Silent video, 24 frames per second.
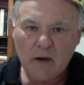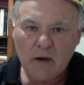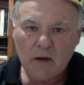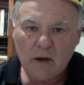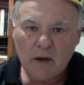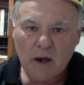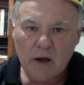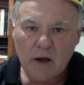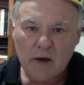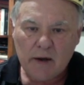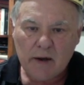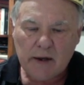
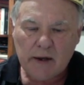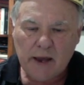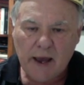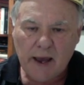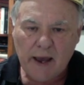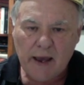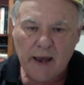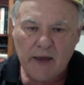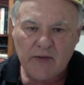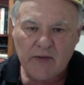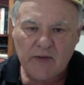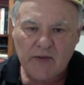
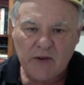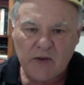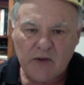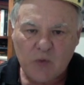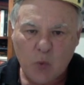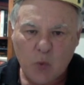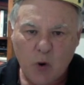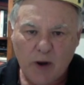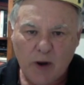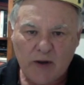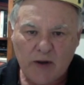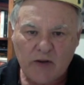Okay, so it's
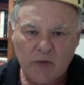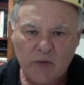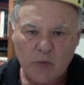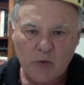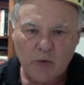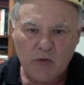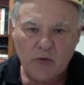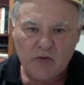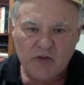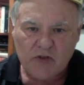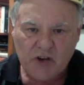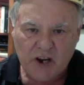white to
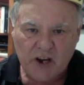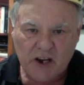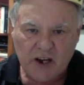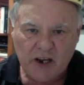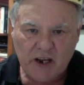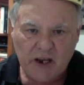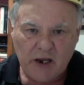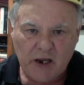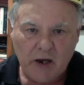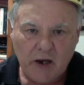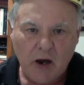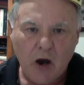move, check
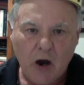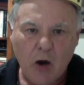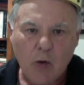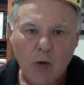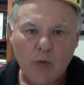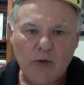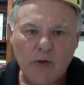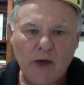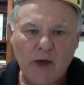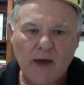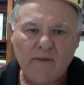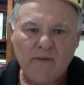here.
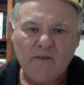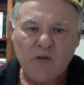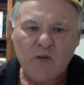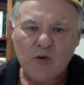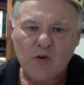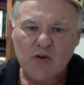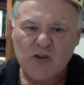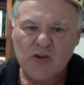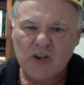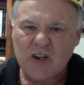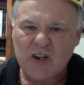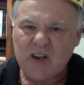Oh,
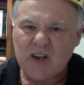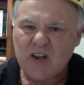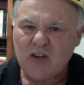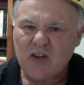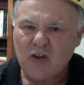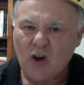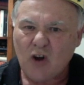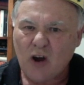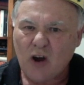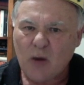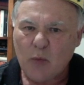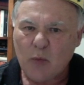unfortunately, the
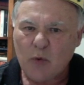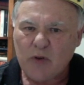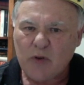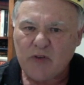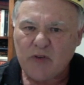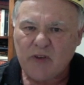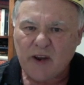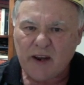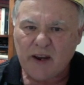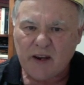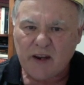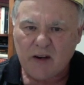knight would
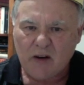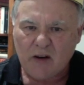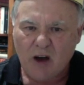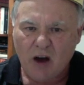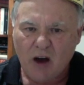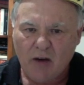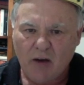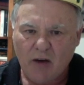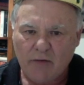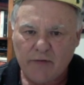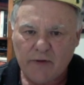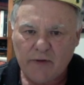take it
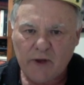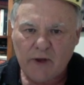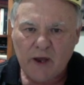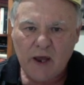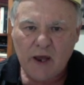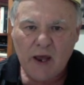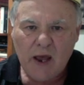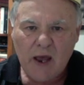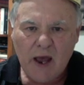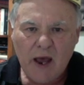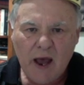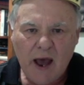off.
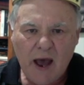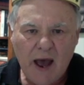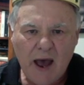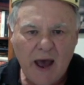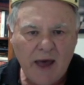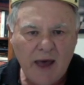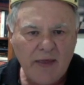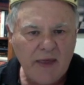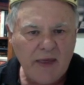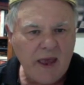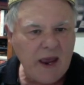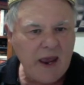
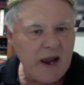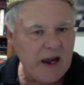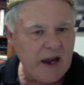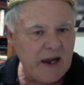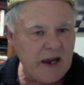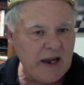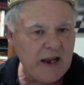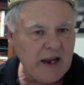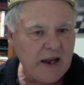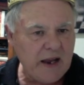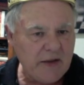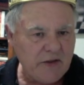Are there
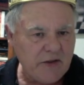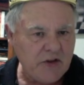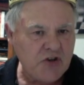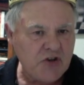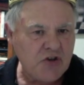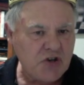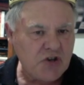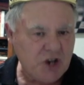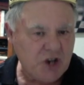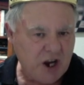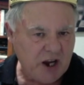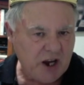any other
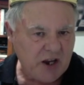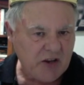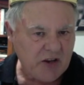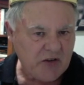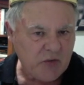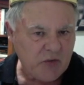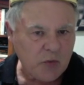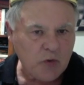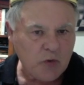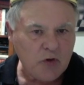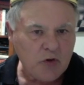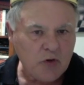
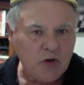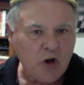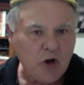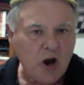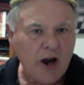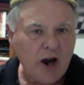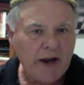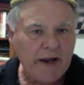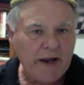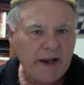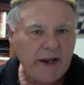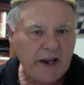checks? Well,
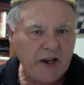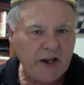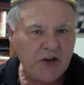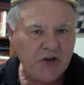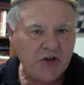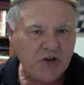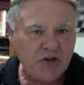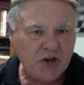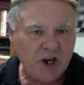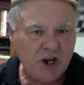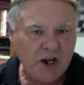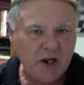knight here,
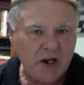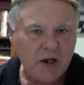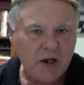check.